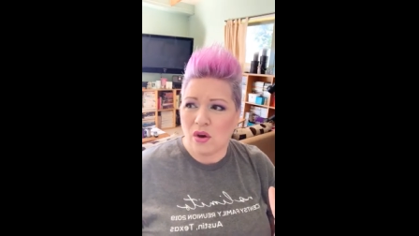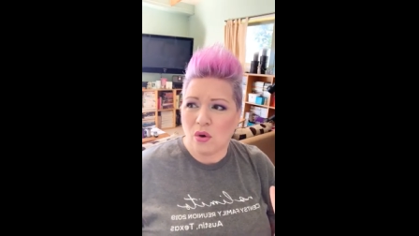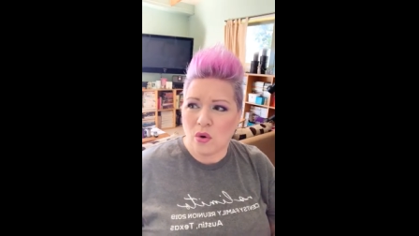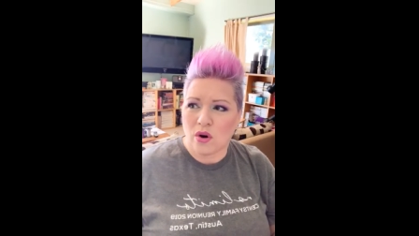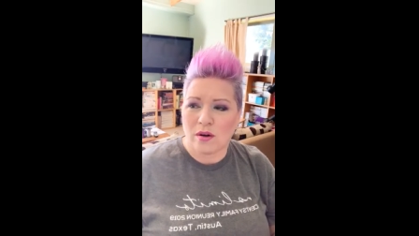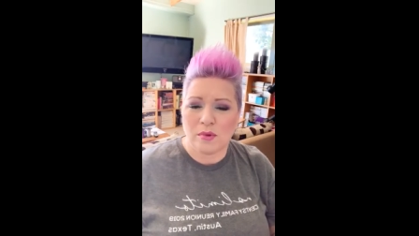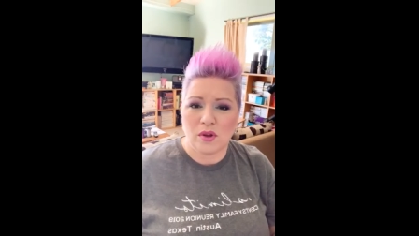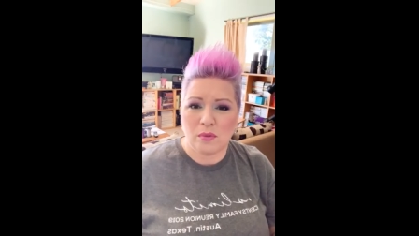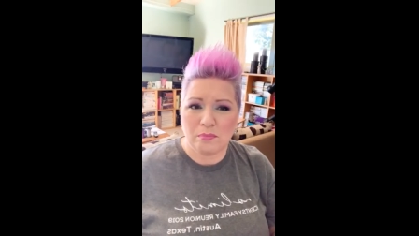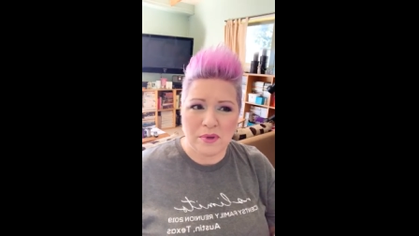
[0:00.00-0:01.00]

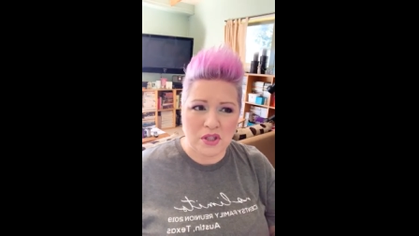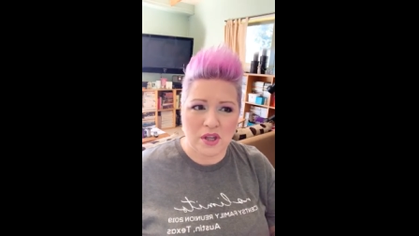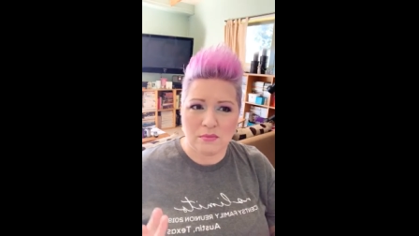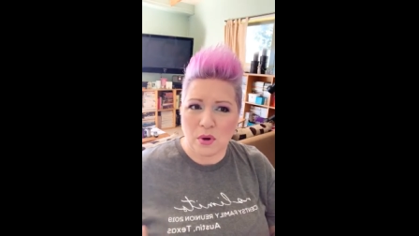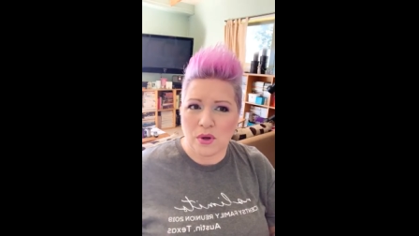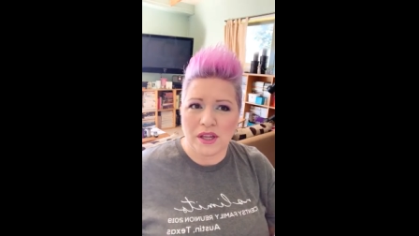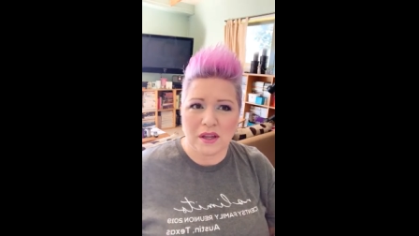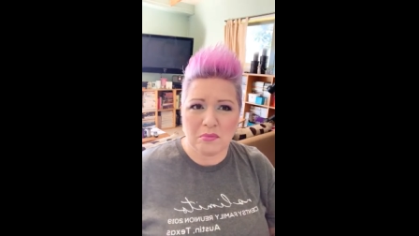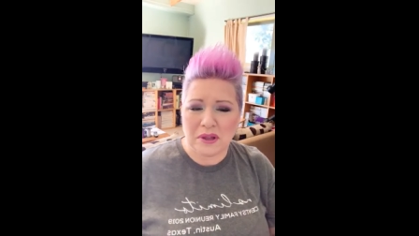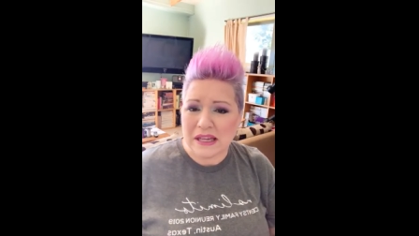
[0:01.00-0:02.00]
horrible, bitching, moaning,
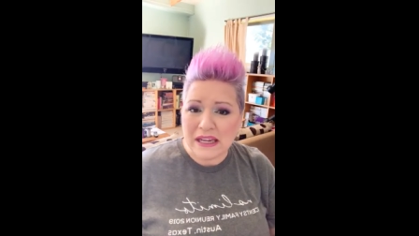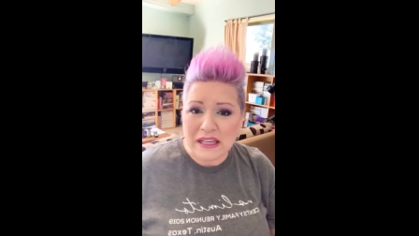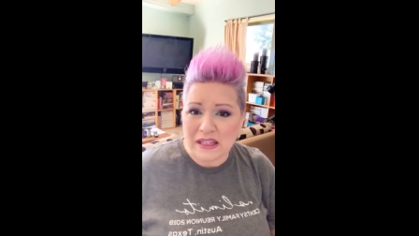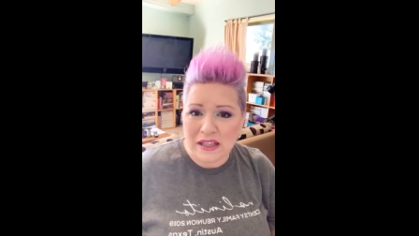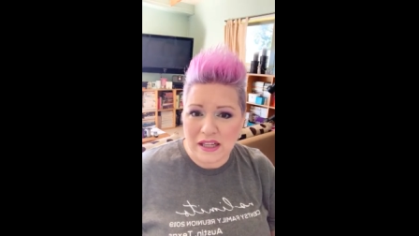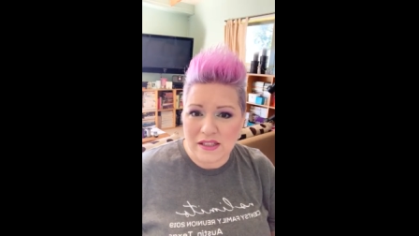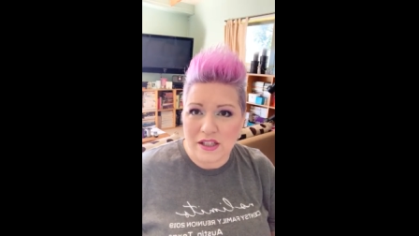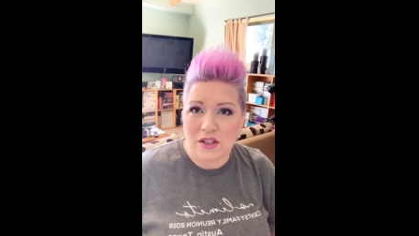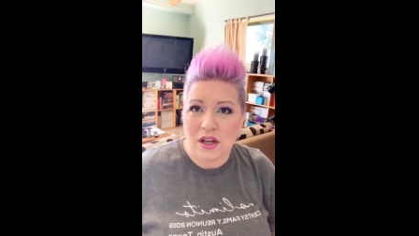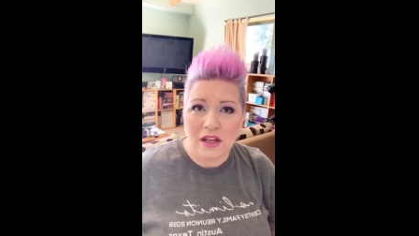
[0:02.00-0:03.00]
complaining things
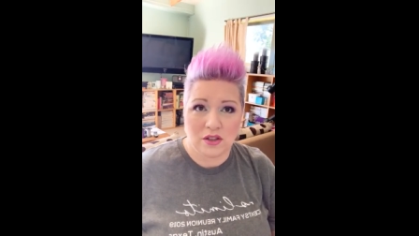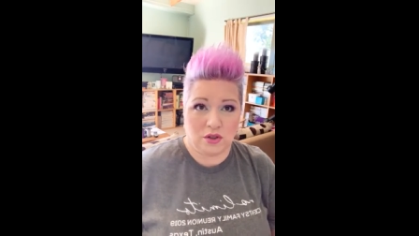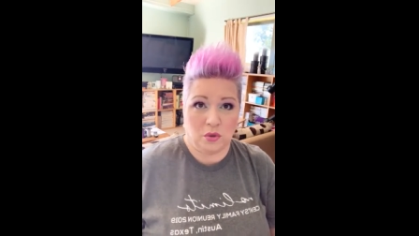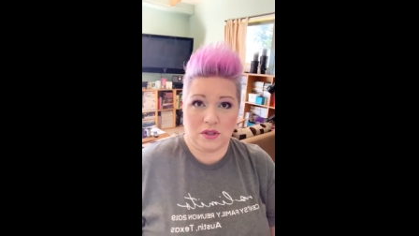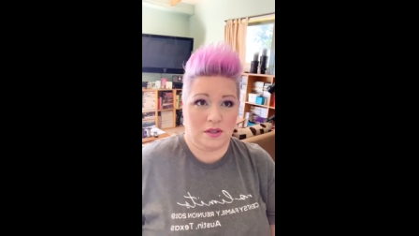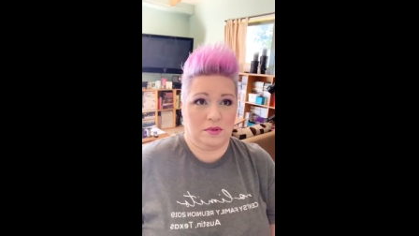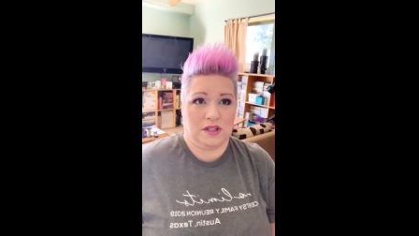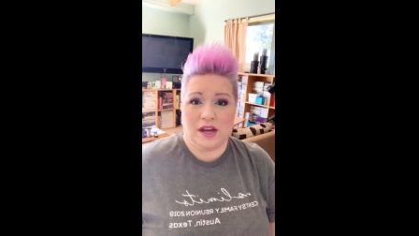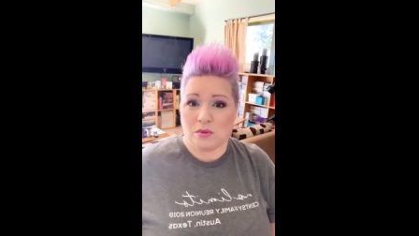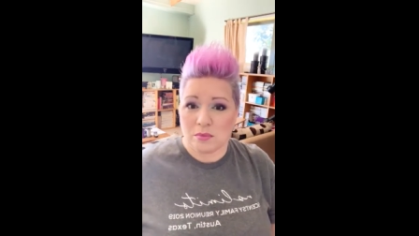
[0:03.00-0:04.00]
and don't seem to
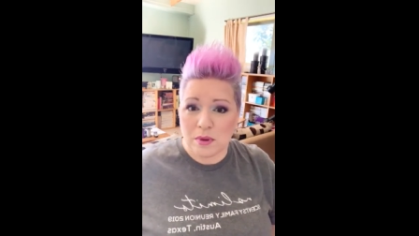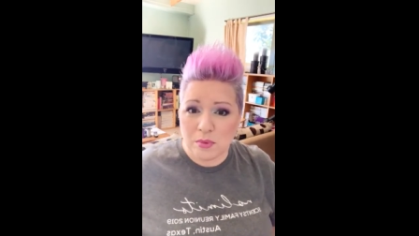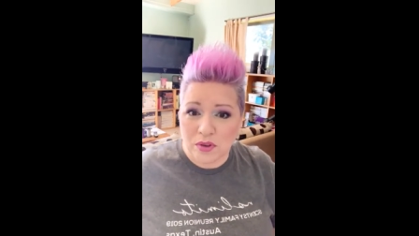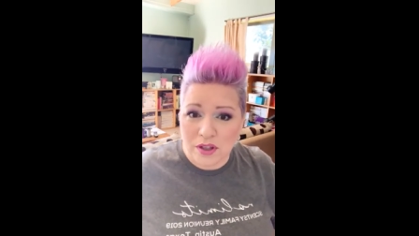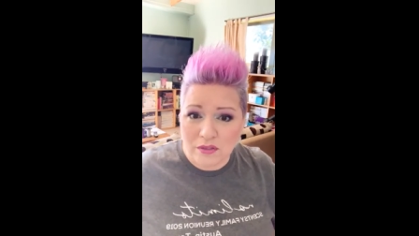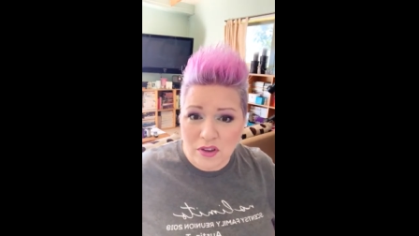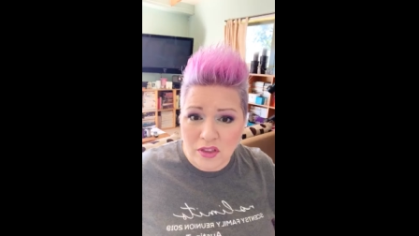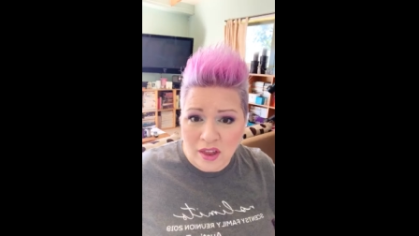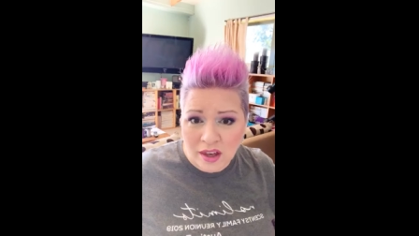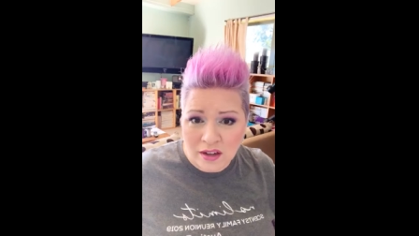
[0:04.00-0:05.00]
care what people think of you
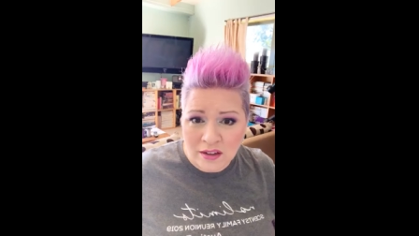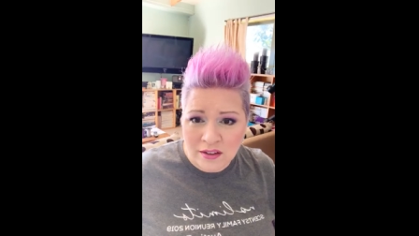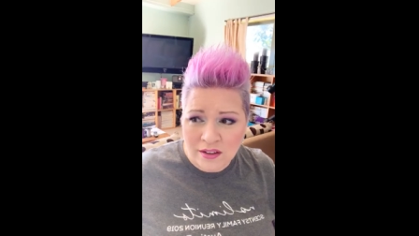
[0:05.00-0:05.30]
then.